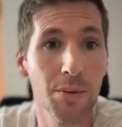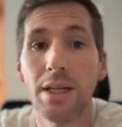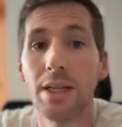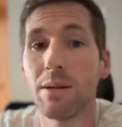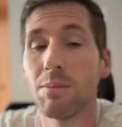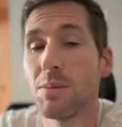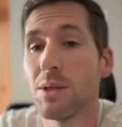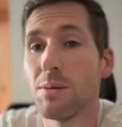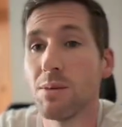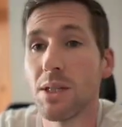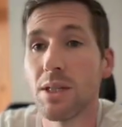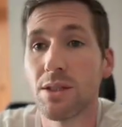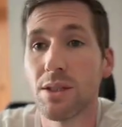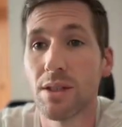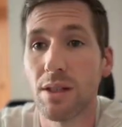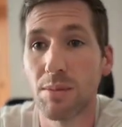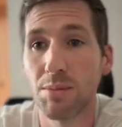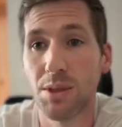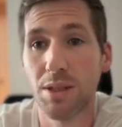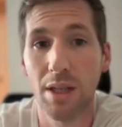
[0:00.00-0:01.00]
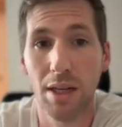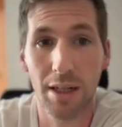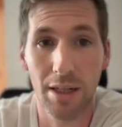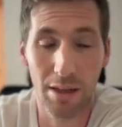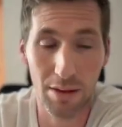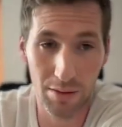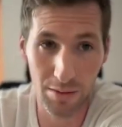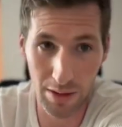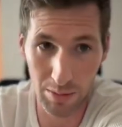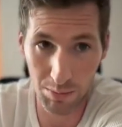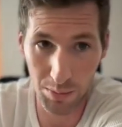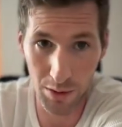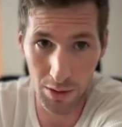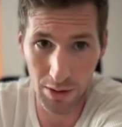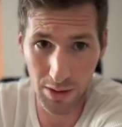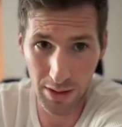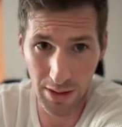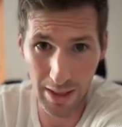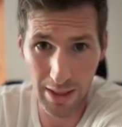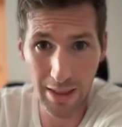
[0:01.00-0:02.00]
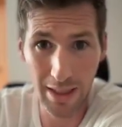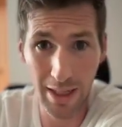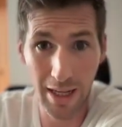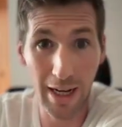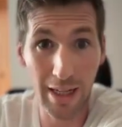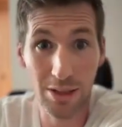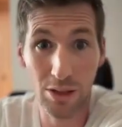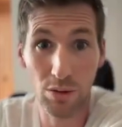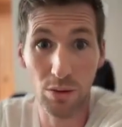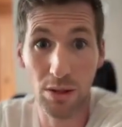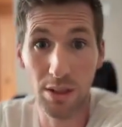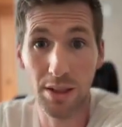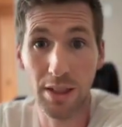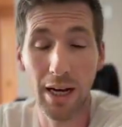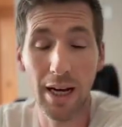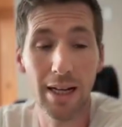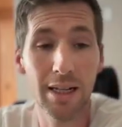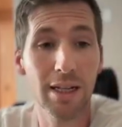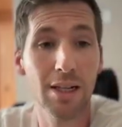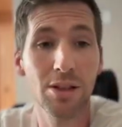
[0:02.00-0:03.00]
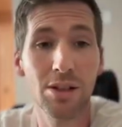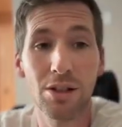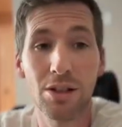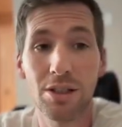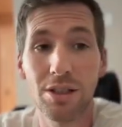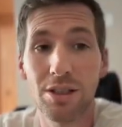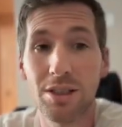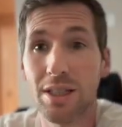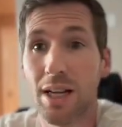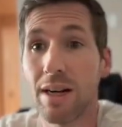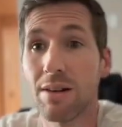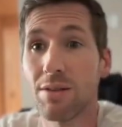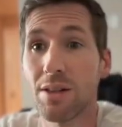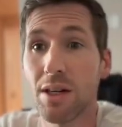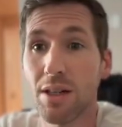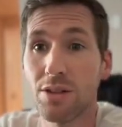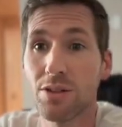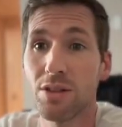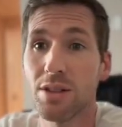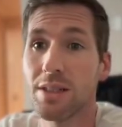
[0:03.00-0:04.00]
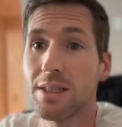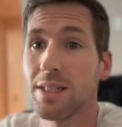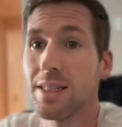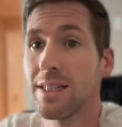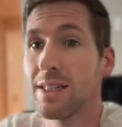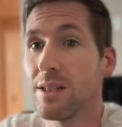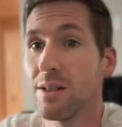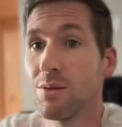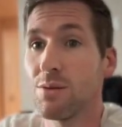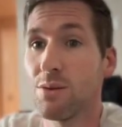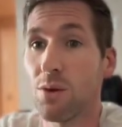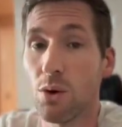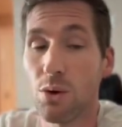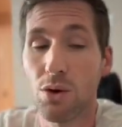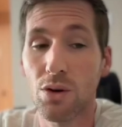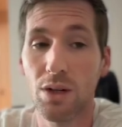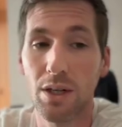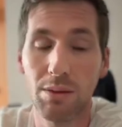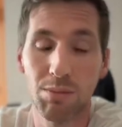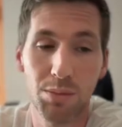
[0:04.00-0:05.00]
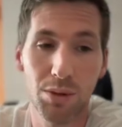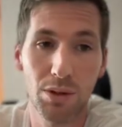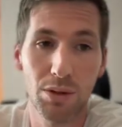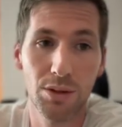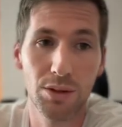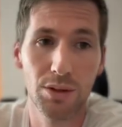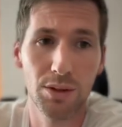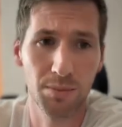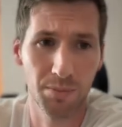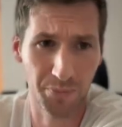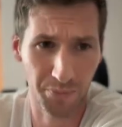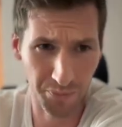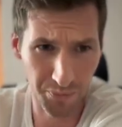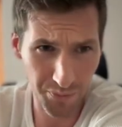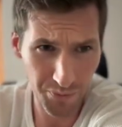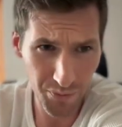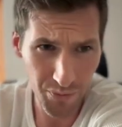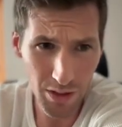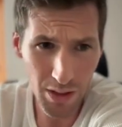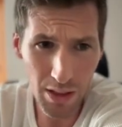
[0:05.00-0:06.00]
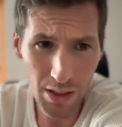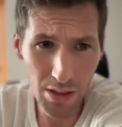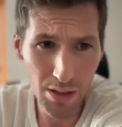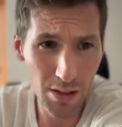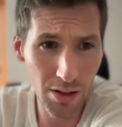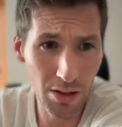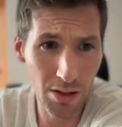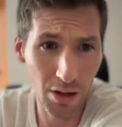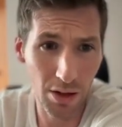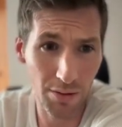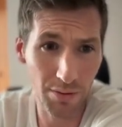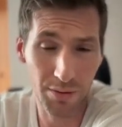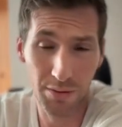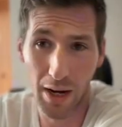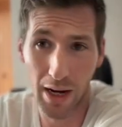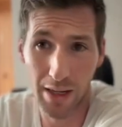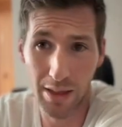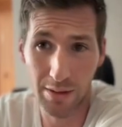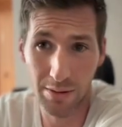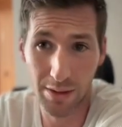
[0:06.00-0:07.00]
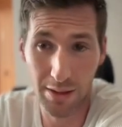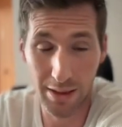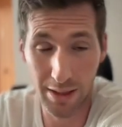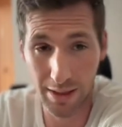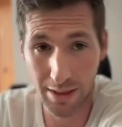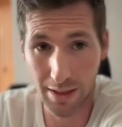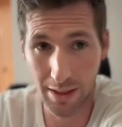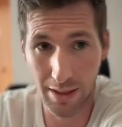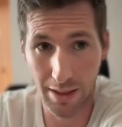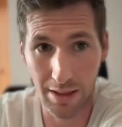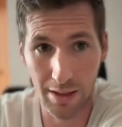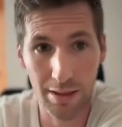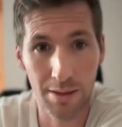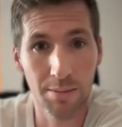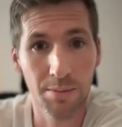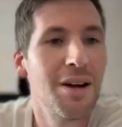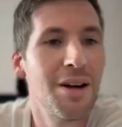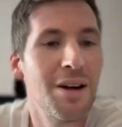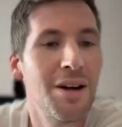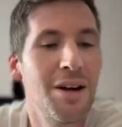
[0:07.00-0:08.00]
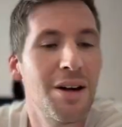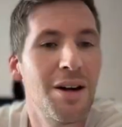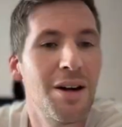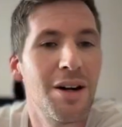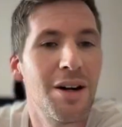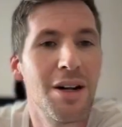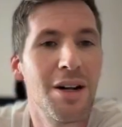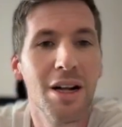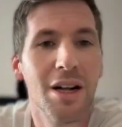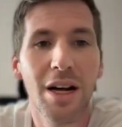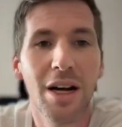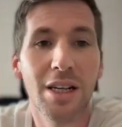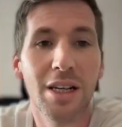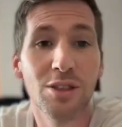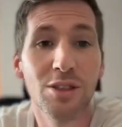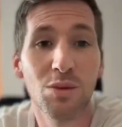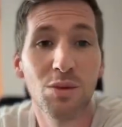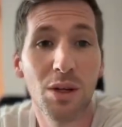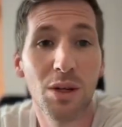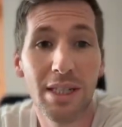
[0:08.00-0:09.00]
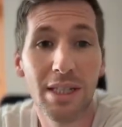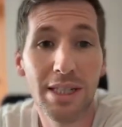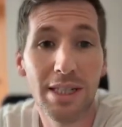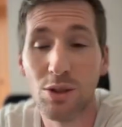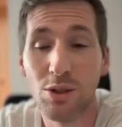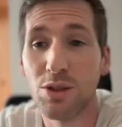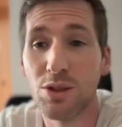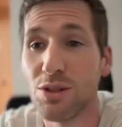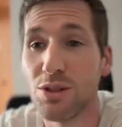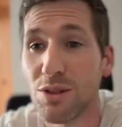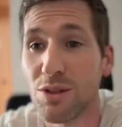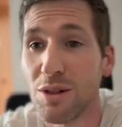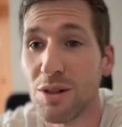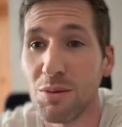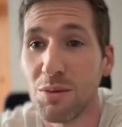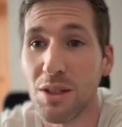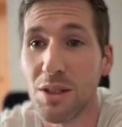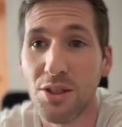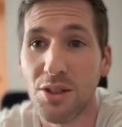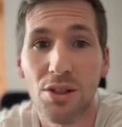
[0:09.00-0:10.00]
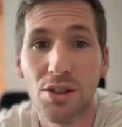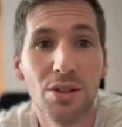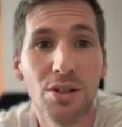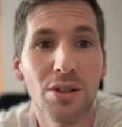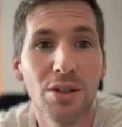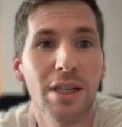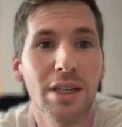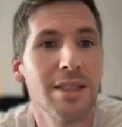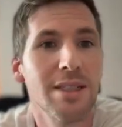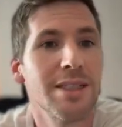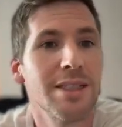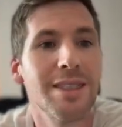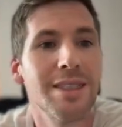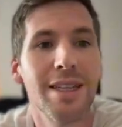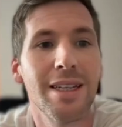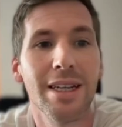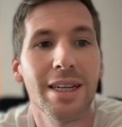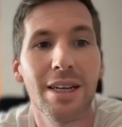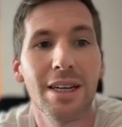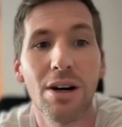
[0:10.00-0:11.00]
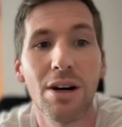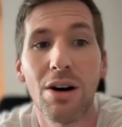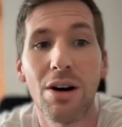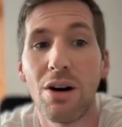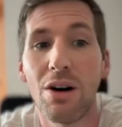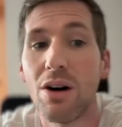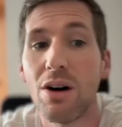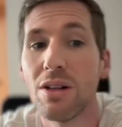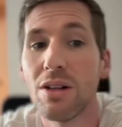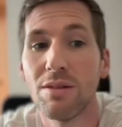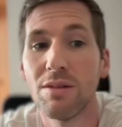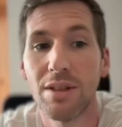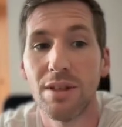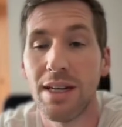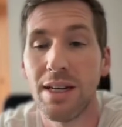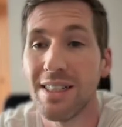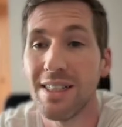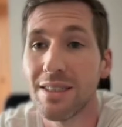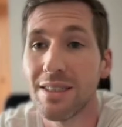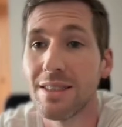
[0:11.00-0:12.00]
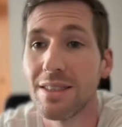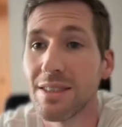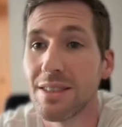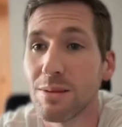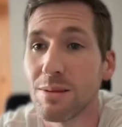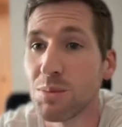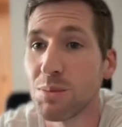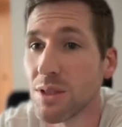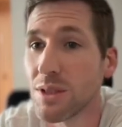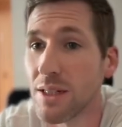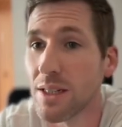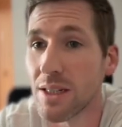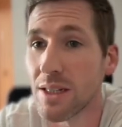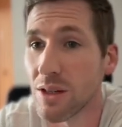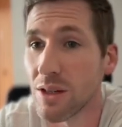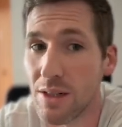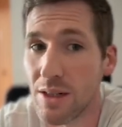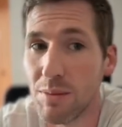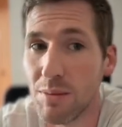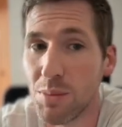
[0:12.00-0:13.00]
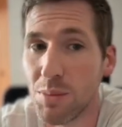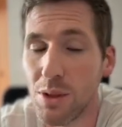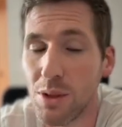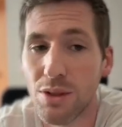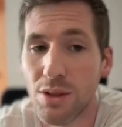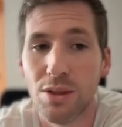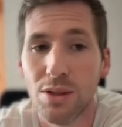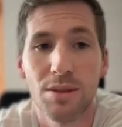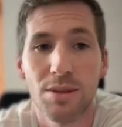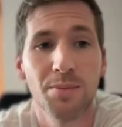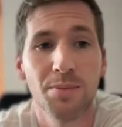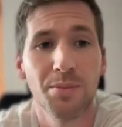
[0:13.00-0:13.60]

maybe a subset of inputs. In the actual data, there are 784 inputs, not 5 in this case. And so what each neuron will do is take all of its particular inputs